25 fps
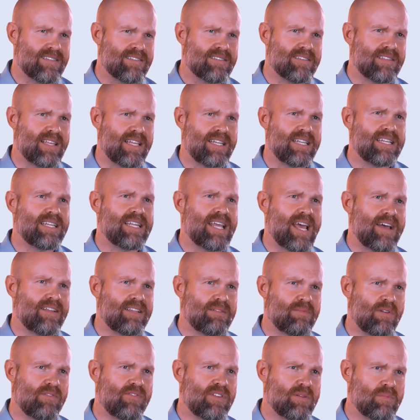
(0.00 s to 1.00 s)
so they didn't have
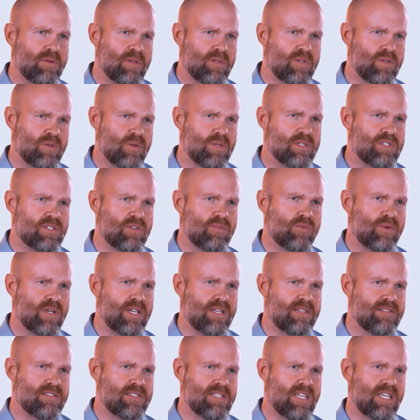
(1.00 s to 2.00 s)
to be flipping between
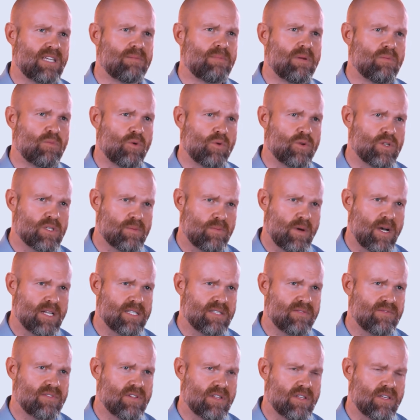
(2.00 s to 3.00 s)
screens and they could be more
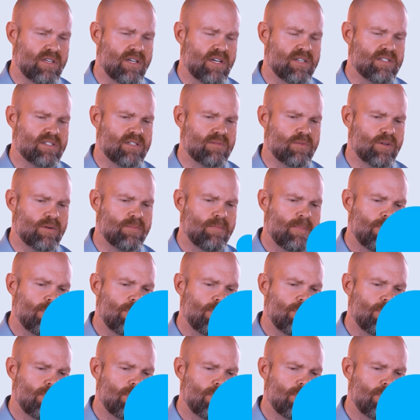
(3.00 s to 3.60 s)
responsive to the customer.